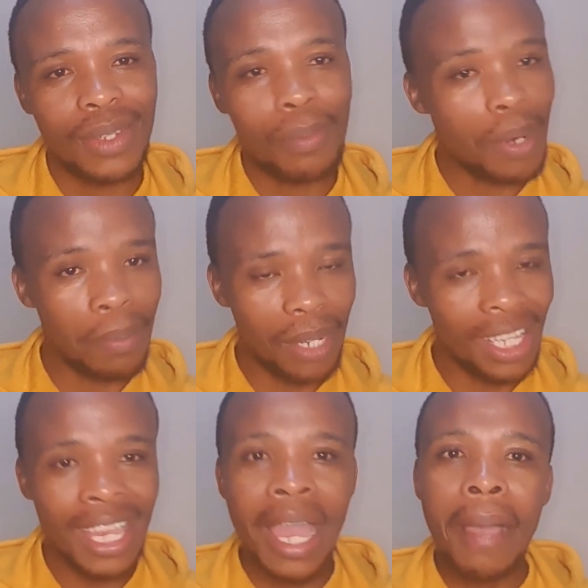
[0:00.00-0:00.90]

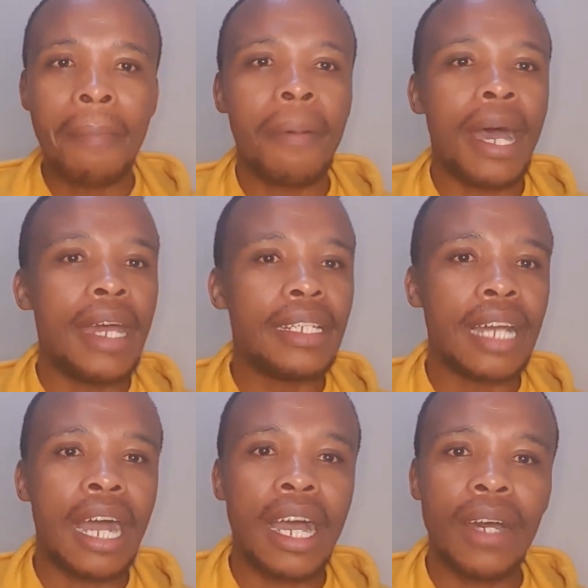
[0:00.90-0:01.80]
Preply. But
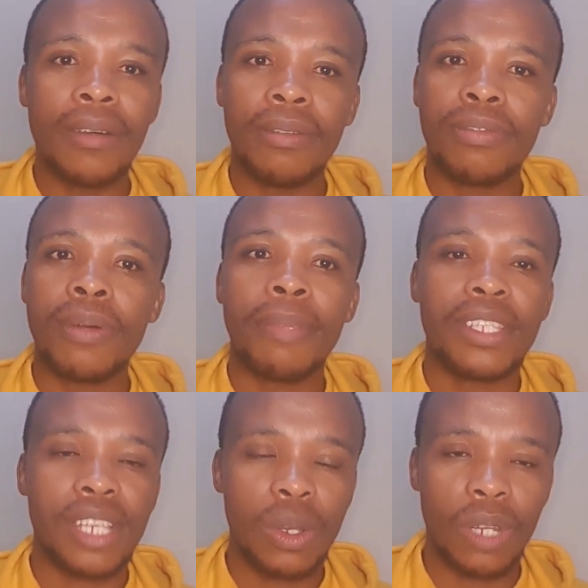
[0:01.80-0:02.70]
from the
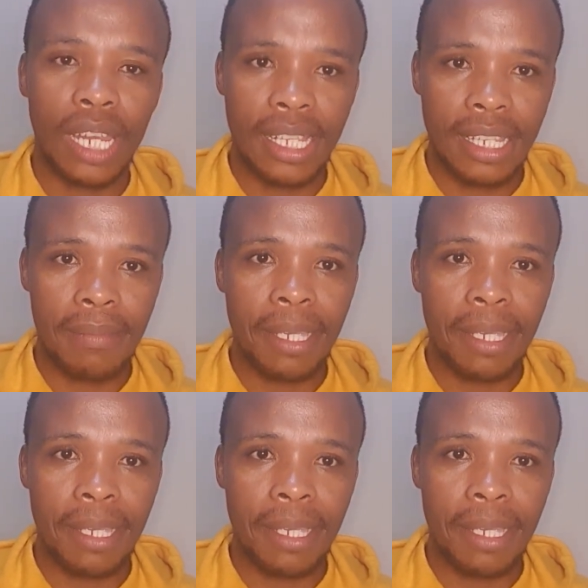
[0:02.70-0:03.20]
second lesson,